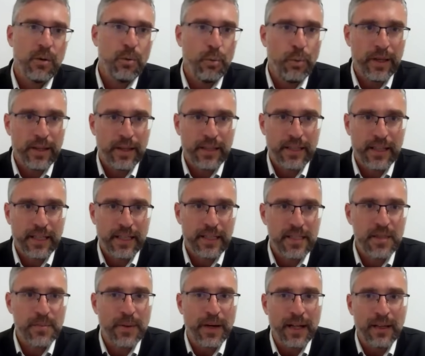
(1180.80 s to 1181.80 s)
with
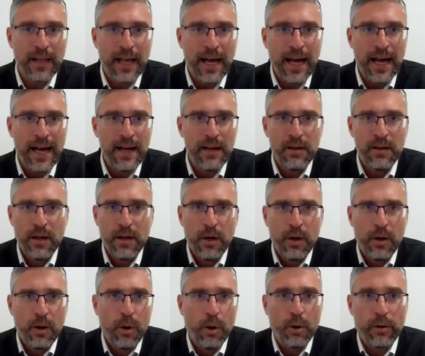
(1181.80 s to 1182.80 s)
Hezbollah,
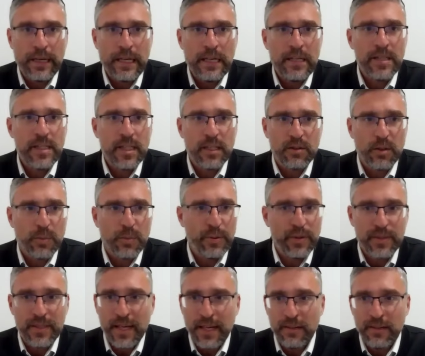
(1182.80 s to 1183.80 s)
or is there a
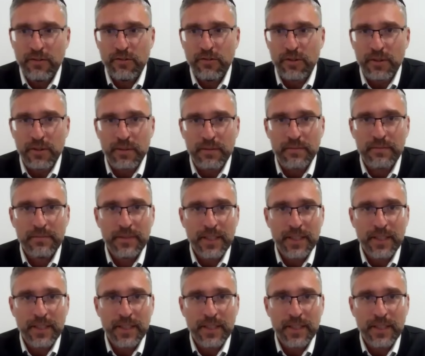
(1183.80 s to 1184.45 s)
potential,